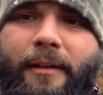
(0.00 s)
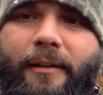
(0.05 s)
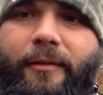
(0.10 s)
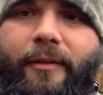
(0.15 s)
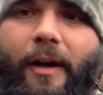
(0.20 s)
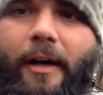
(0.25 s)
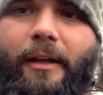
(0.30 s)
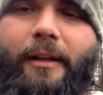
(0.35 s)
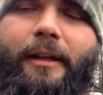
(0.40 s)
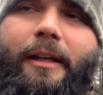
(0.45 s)

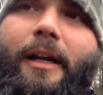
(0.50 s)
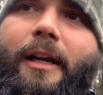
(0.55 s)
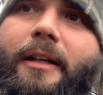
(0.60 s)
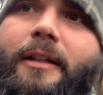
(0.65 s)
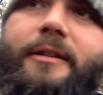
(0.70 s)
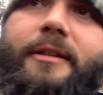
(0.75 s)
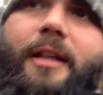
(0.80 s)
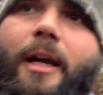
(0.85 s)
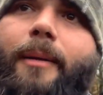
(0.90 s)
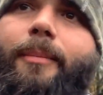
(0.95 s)
finally
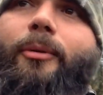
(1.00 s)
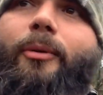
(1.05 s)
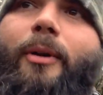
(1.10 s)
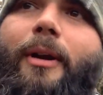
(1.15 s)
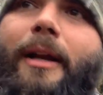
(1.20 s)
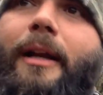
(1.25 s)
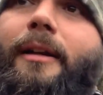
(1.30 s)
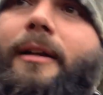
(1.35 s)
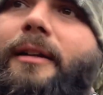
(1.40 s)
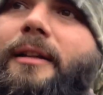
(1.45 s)
kind of stopped
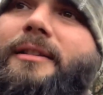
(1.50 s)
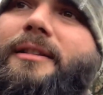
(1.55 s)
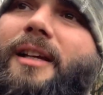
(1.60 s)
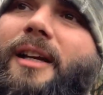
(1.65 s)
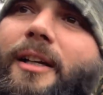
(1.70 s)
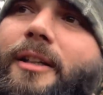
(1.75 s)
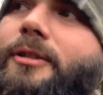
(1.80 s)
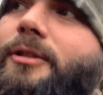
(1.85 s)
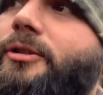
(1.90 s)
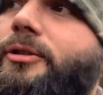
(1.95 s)
raining. It's
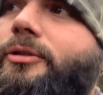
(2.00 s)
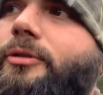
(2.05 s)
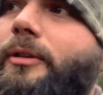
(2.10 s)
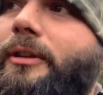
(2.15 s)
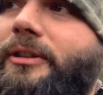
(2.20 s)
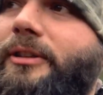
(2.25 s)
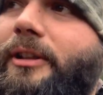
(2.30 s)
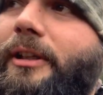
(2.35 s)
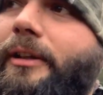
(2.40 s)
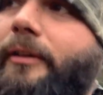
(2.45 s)
kind of just
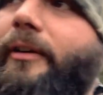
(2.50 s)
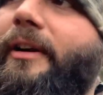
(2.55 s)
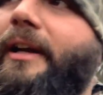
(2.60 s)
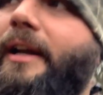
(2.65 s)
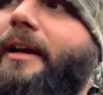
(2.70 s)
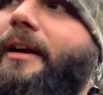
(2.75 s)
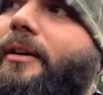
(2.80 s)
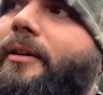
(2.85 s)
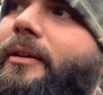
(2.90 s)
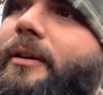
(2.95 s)
drizzling
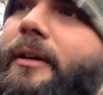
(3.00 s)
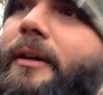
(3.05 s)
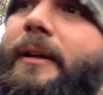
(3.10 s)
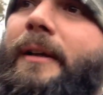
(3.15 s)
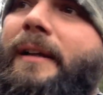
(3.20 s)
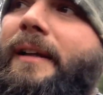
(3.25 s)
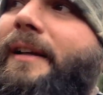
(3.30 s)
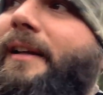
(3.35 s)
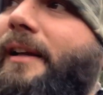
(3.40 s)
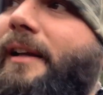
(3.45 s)
right now.
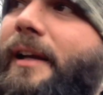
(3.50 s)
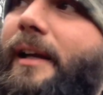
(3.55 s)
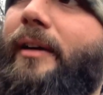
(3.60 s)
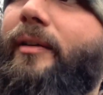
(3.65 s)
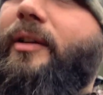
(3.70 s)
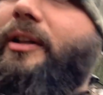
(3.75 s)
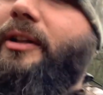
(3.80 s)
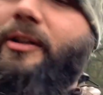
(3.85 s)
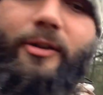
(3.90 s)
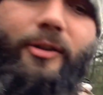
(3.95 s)

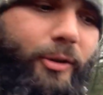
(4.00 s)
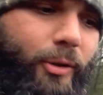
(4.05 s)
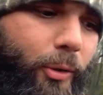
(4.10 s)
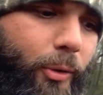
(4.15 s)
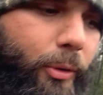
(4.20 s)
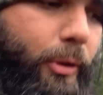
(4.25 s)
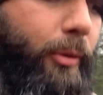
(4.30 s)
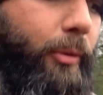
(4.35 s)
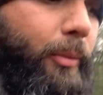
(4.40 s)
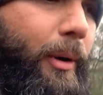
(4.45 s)
Everything's
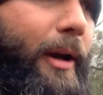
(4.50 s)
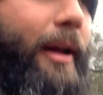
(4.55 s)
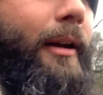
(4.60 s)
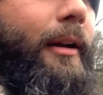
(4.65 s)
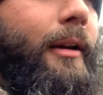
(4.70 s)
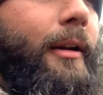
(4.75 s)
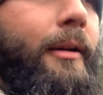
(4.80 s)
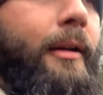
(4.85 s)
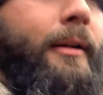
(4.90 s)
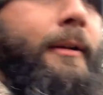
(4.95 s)
soaking
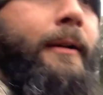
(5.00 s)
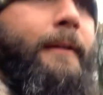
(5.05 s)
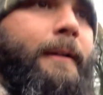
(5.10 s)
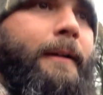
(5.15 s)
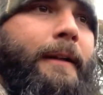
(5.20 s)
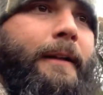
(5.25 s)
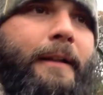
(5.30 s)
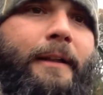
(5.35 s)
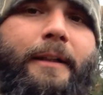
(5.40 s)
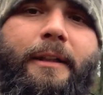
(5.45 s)
wet.
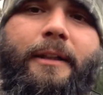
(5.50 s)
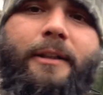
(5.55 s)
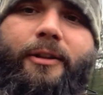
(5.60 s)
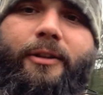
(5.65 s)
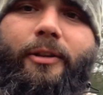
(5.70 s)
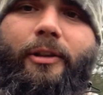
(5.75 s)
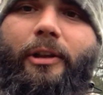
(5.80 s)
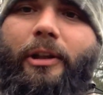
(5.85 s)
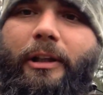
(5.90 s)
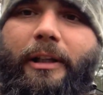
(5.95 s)

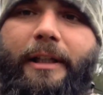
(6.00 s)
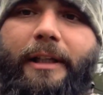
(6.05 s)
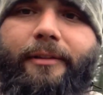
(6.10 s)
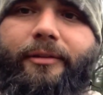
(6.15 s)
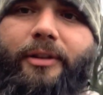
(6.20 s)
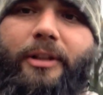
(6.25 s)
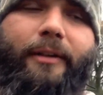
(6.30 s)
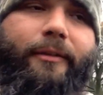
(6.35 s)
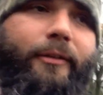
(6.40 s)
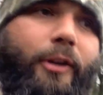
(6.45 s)
The
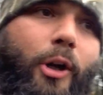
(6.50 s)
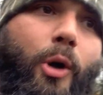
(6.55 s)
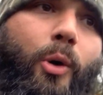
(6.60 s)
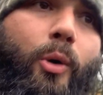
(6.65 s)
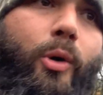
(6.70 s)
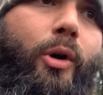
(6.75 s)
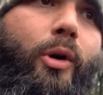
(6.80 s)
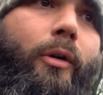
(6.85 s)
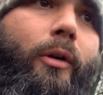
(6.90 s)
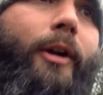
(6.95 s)
leaves have
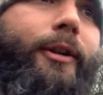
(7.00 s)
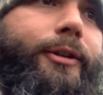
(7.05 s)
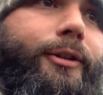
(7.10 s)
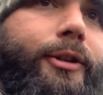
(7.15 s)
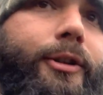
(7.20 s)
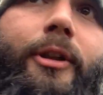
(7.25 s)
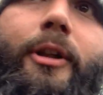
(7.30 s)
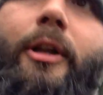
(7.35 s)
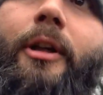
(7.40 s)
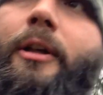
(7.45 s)
no
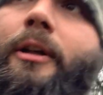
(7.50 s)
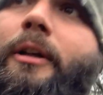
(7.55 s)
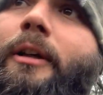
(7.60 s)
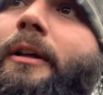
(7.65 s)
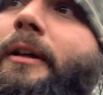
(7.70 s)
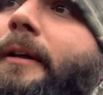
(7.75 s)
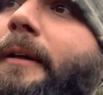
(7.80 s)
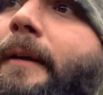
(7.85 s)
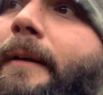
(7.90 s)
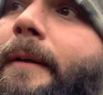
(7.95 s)
crunch.
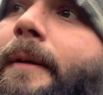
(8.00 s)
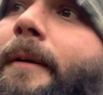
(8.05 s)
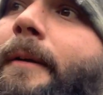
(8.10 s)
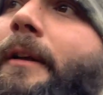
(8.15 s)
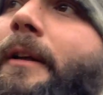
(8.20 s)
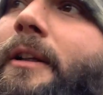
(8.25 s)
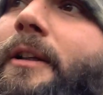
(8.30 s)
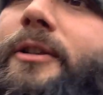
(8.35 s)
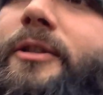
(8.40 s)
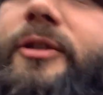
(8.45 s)

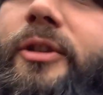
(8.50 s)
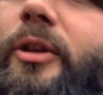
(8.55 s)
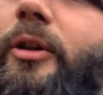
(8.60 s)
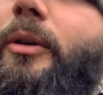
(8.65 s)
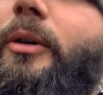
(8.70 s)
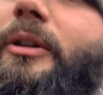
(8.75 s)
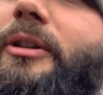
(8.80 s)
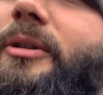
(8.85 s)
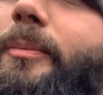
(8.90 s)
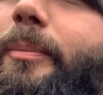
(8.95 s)

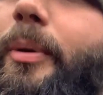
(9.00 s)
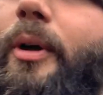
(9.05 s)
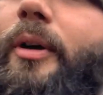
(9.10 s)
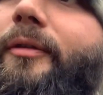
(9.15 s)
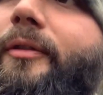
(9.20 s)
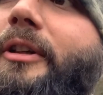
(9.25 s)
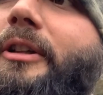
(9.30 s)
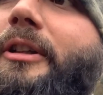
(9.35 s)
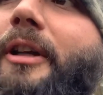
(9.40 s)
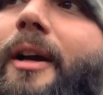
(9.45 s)
So it's
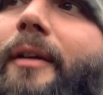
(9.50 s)
perfect